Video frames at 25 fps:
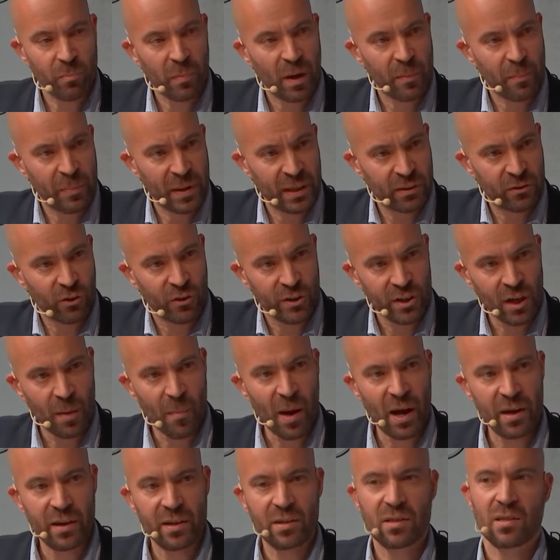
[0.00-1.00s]
by Peter
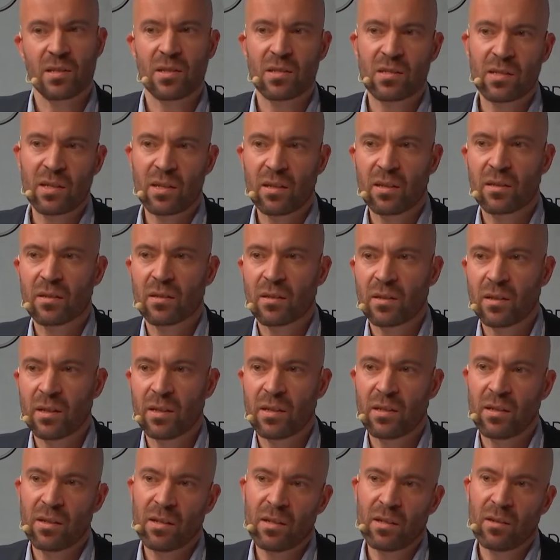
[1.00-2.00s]
Diamandis, he said
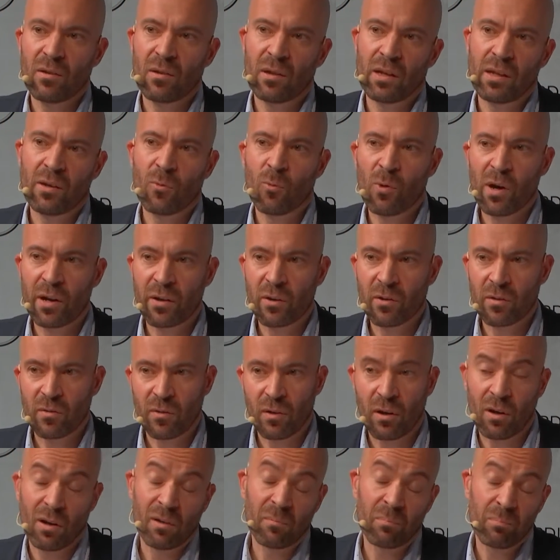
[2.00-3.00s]
one,
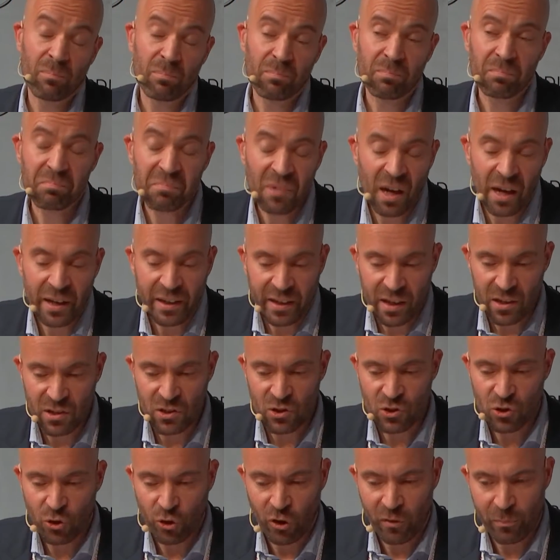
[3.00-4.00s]
I guess,
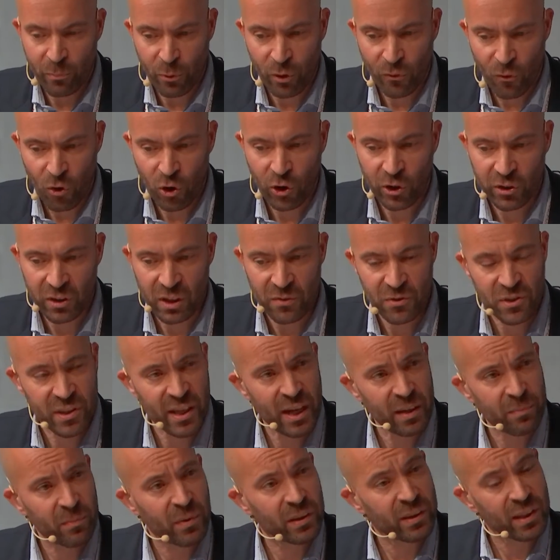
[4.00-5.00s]
sort of provocative
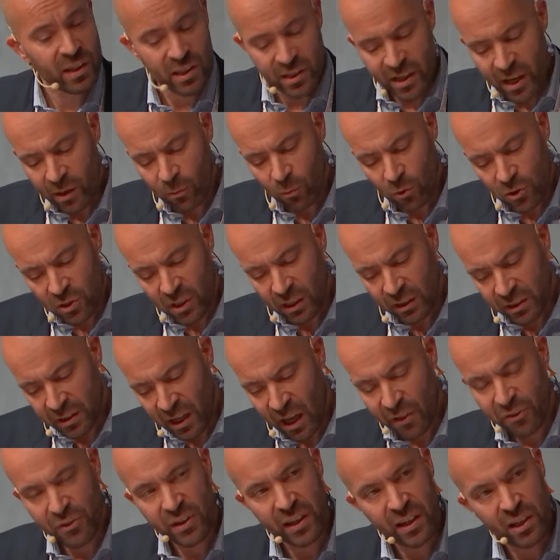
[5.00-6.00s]
statement he said was that
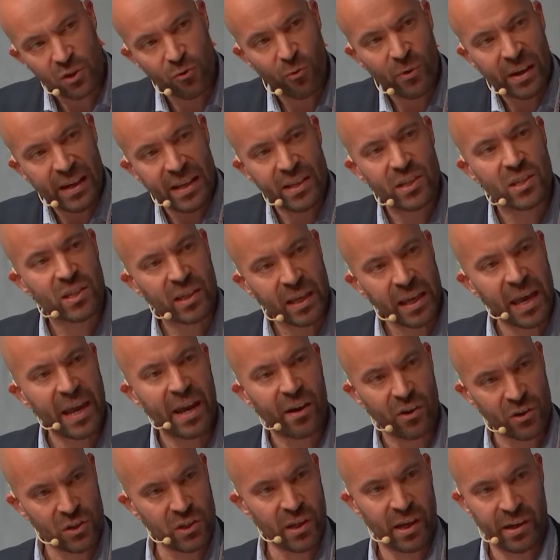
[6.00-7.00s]
nothing is really
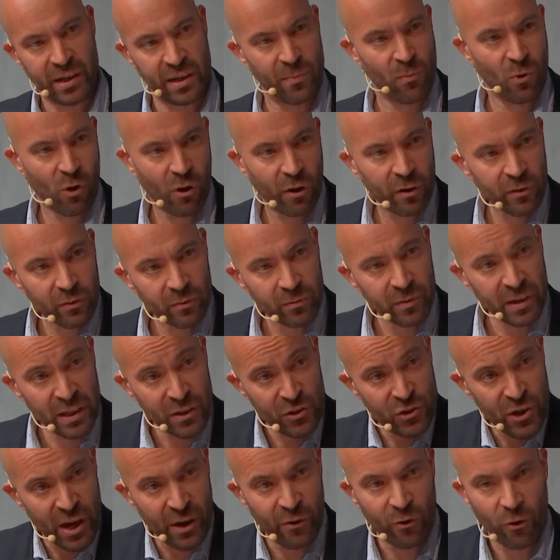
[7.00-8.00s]
scarce anymore in
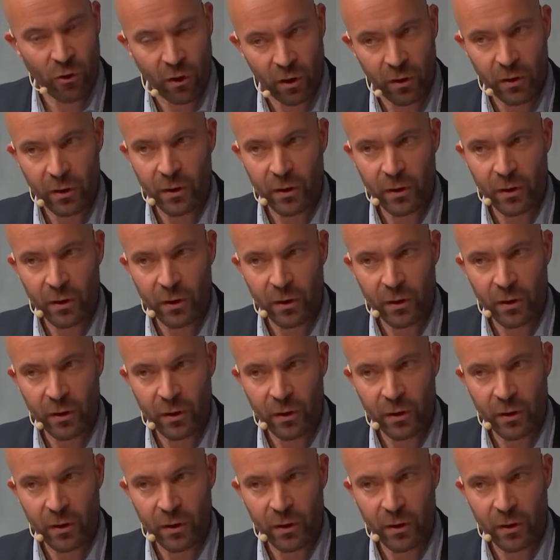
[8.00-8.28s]
general.